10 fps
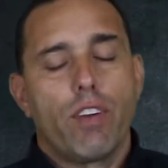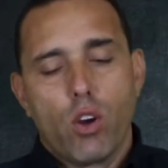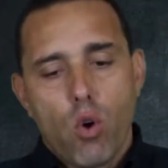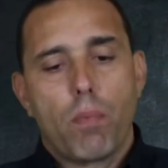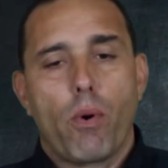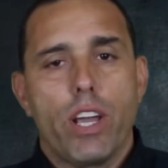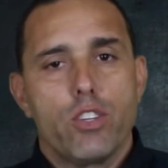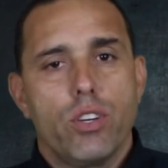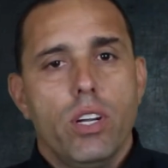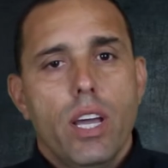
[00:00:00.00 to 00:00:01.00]
of
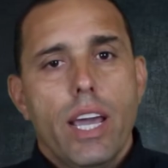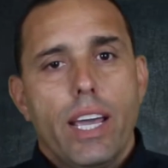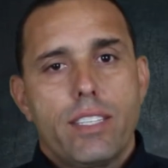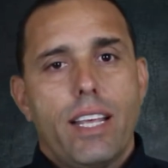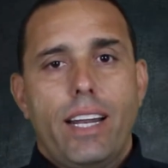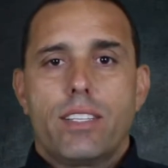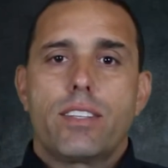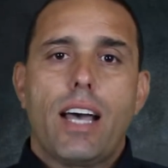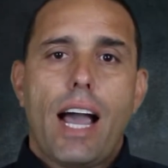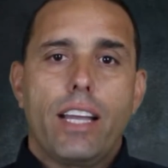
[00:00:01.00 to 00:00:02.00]
incorporation is that
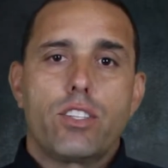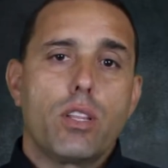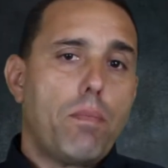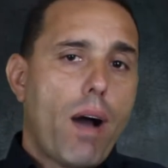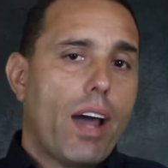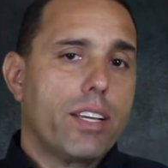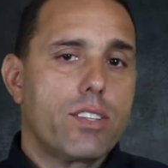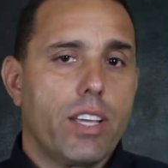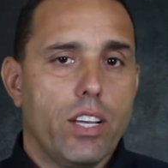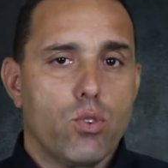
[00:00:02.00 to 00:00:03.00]
it's tied to the potting
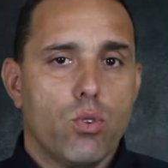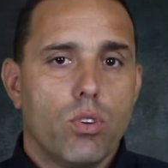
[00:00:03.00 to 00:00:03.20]
schedule.